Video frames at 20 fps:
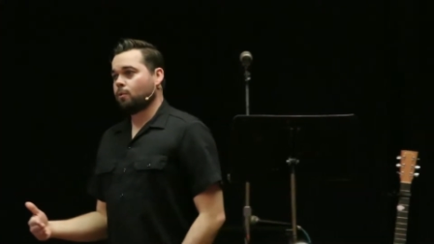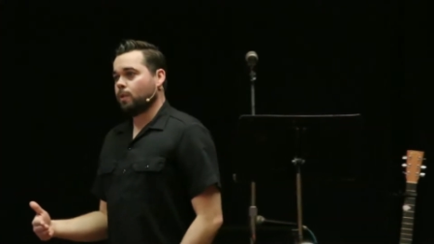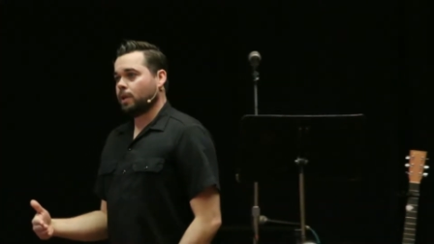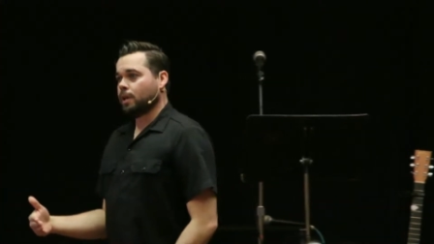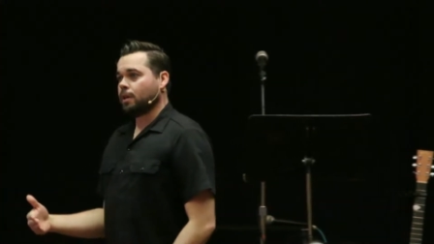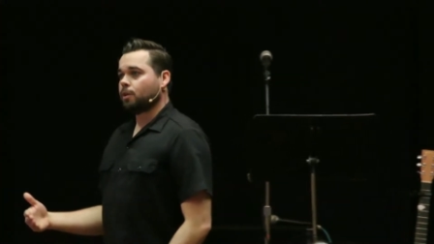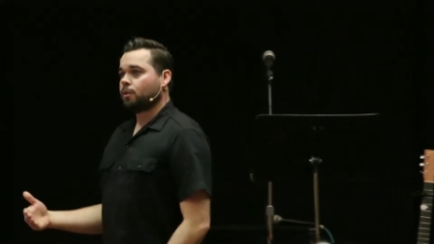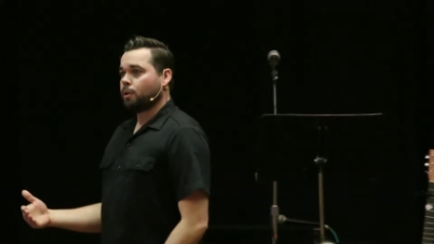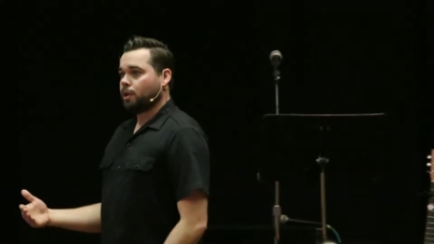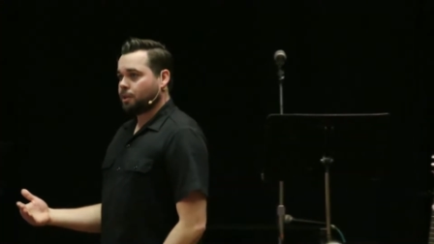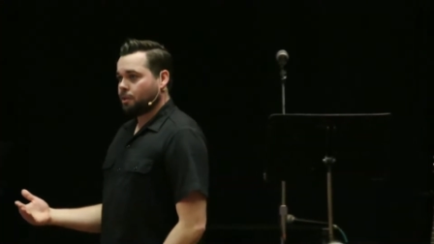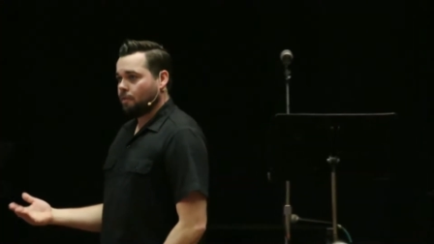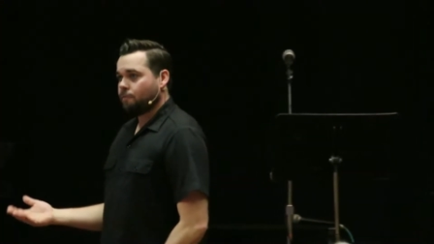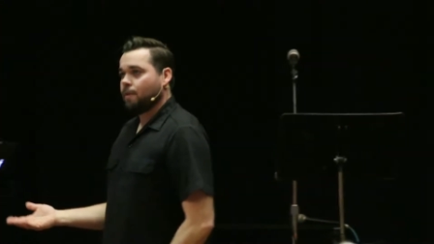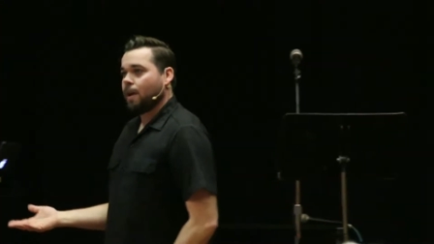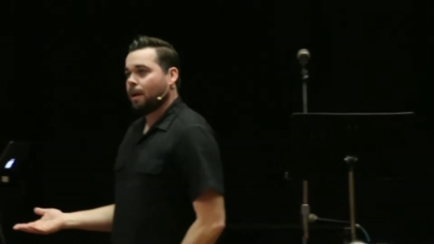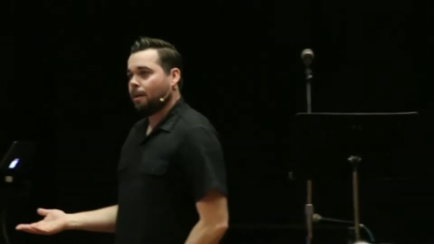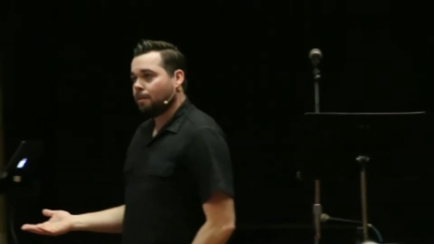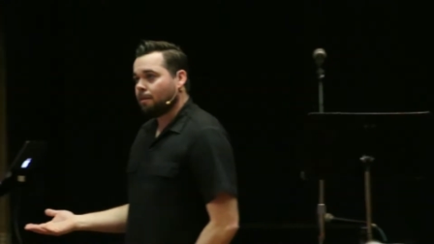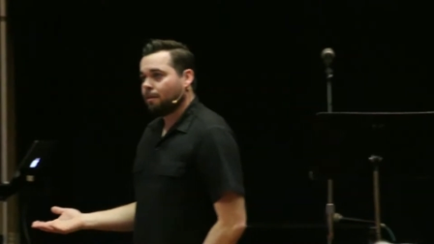do we increase our
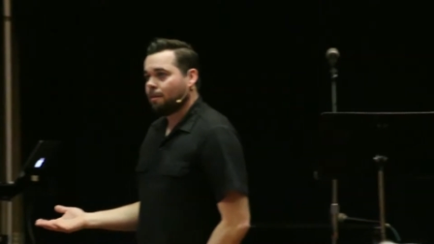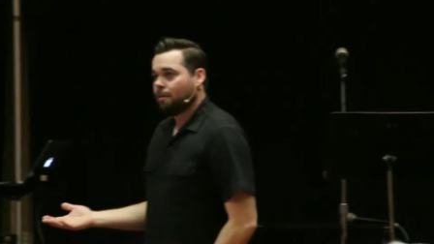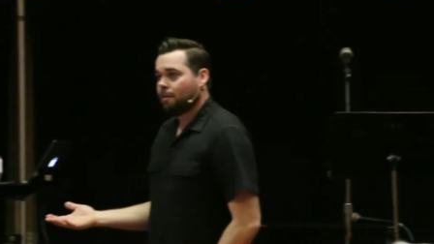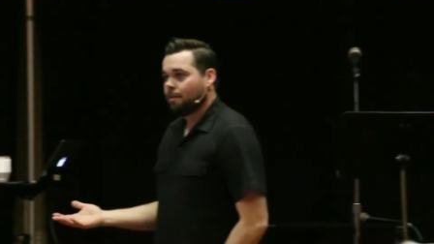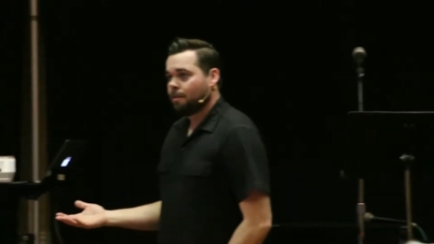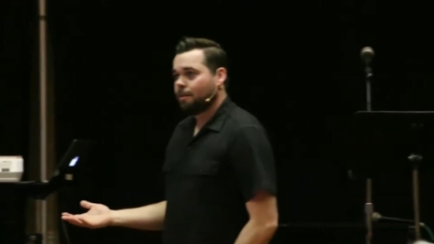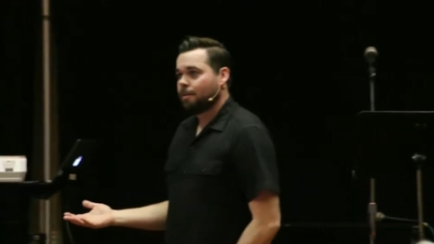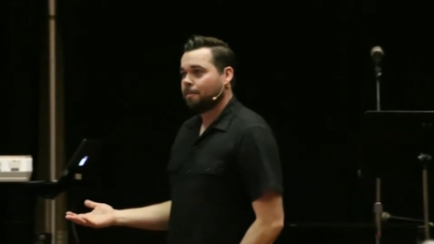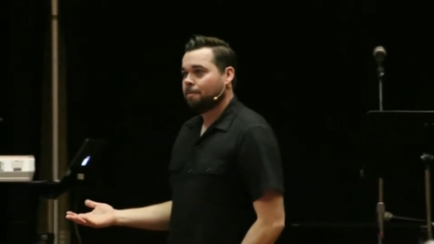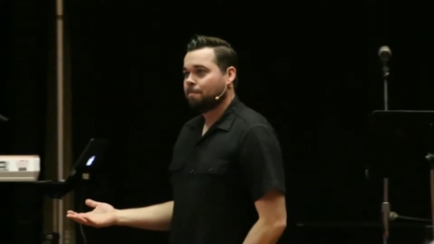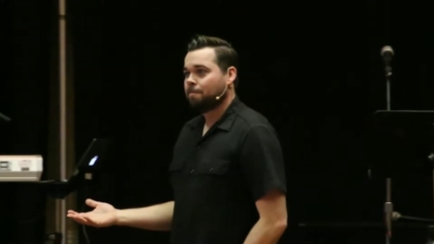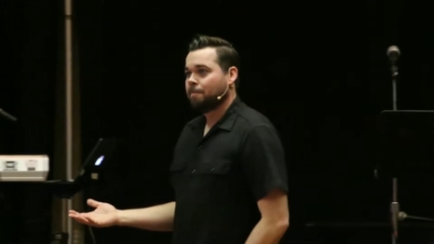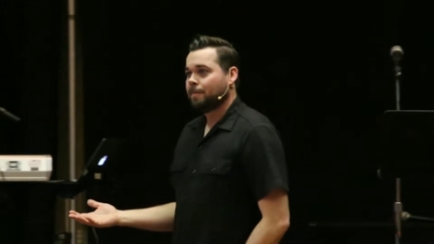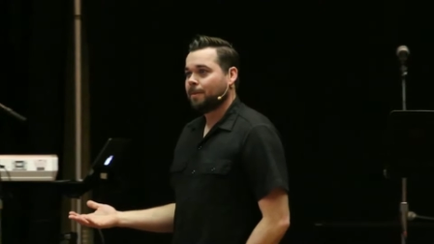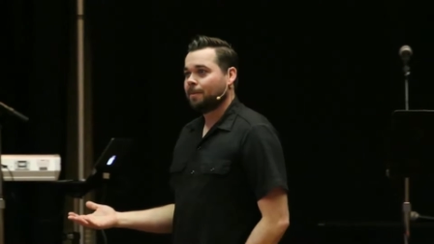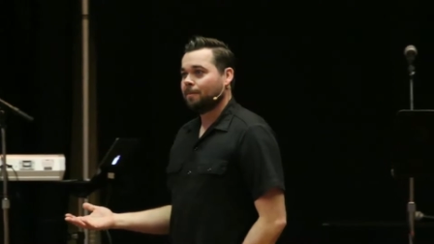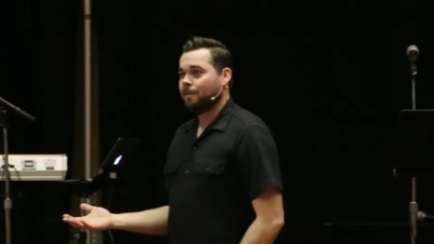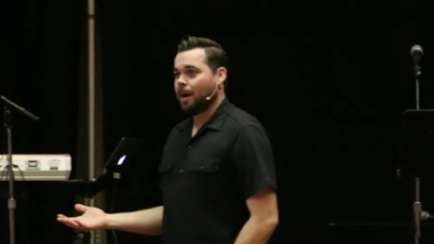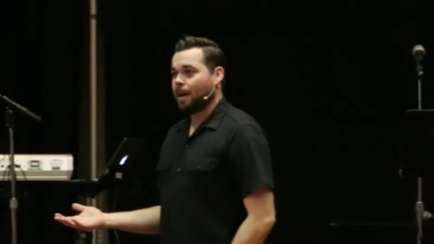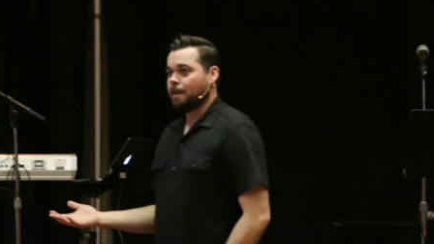faith,
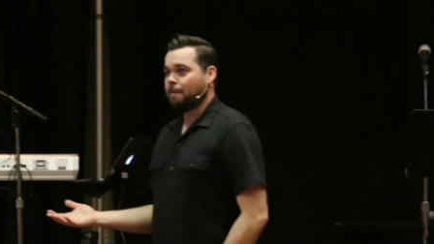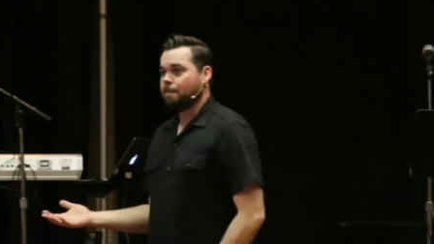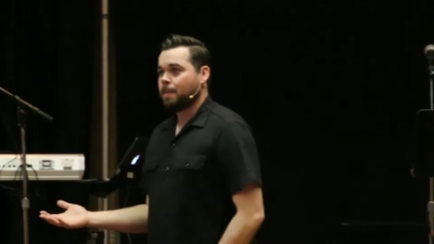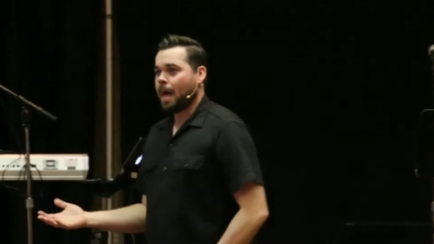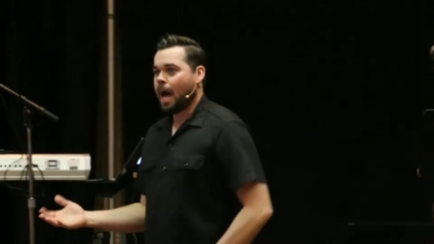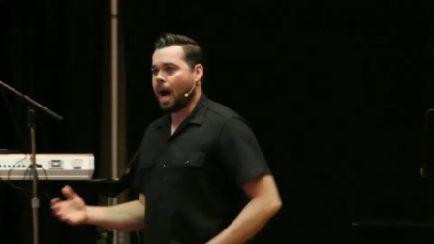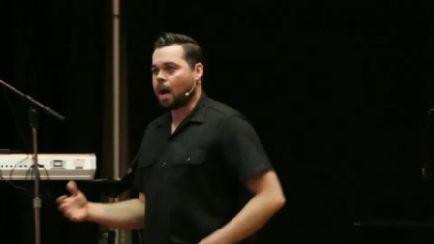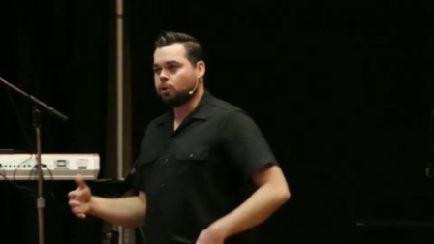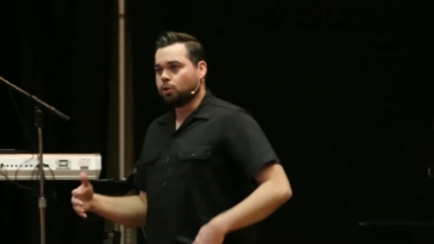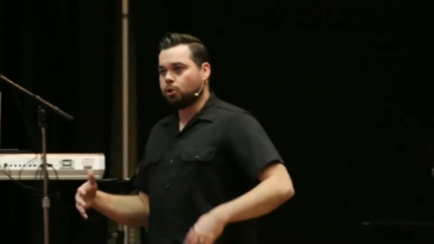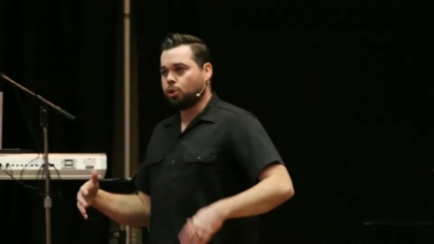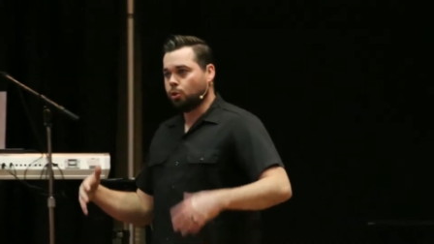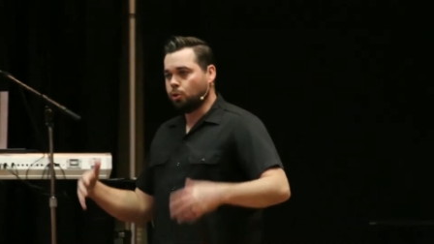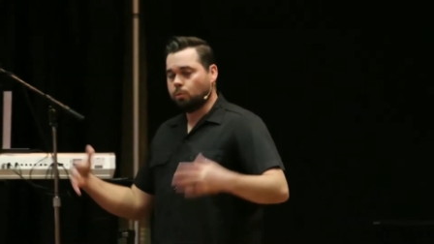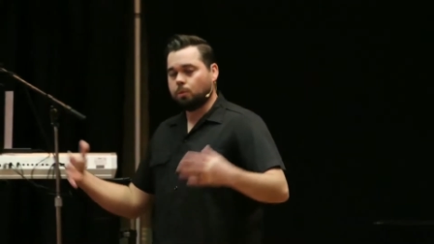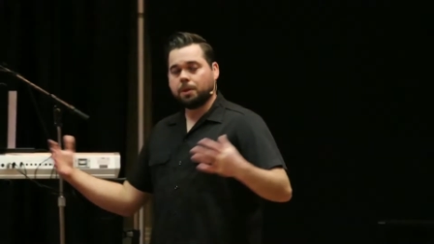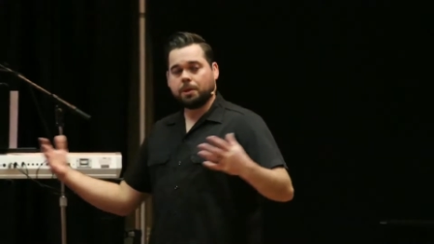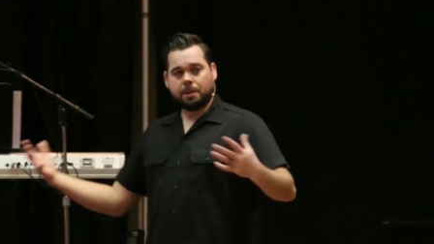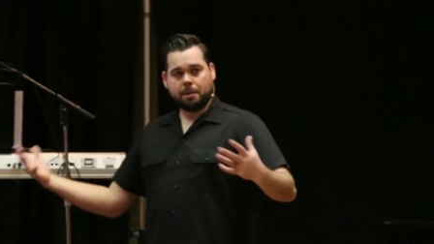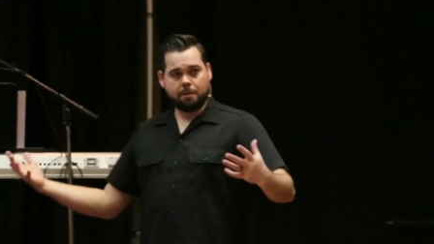right? How
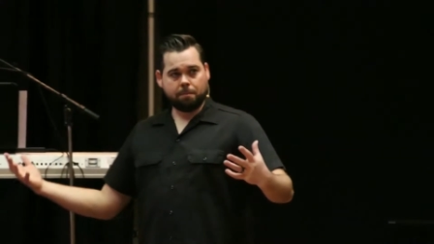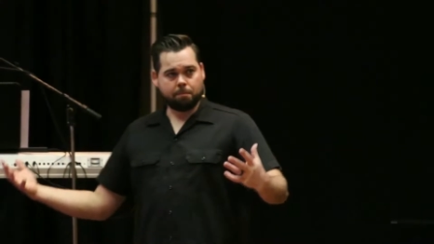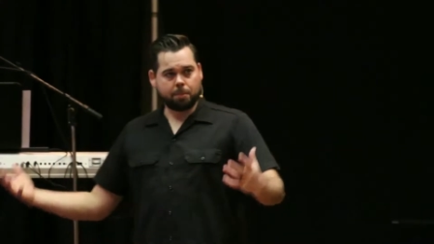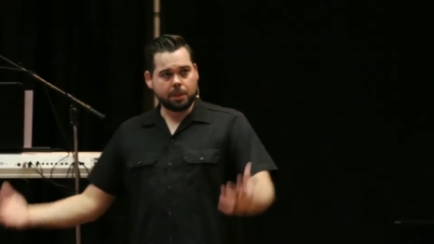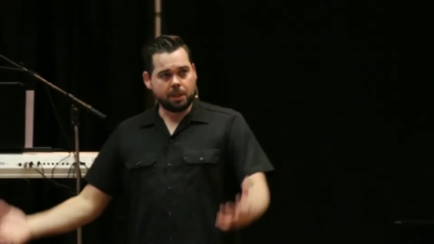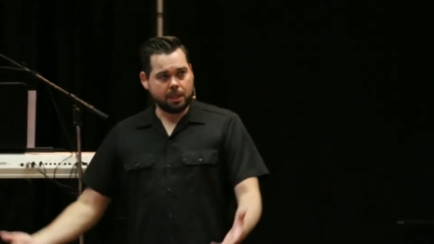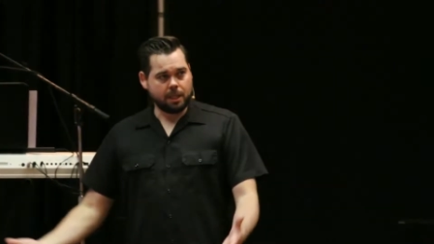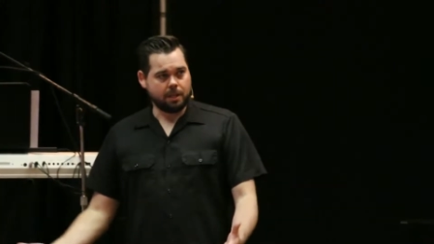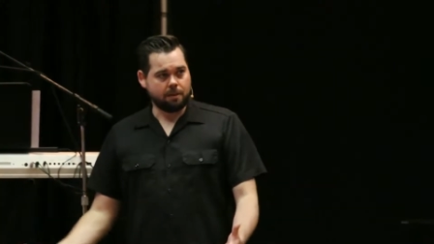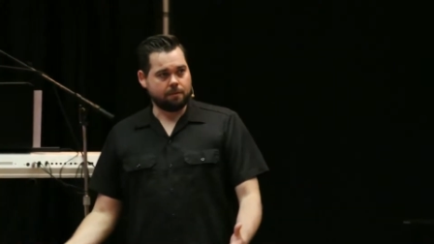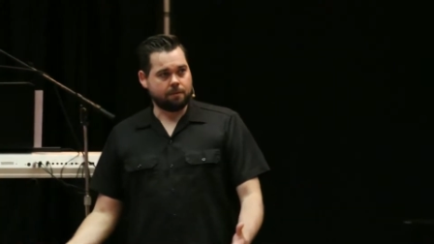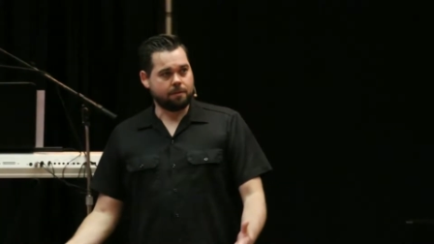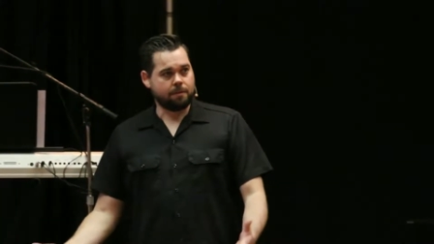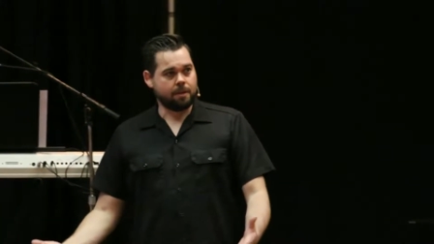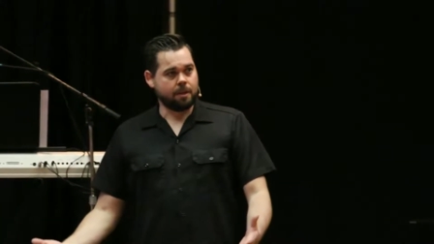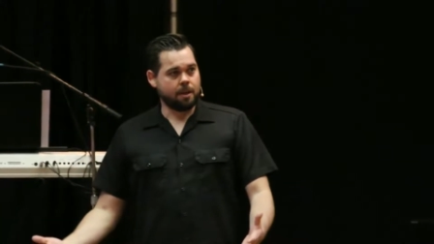do we believe?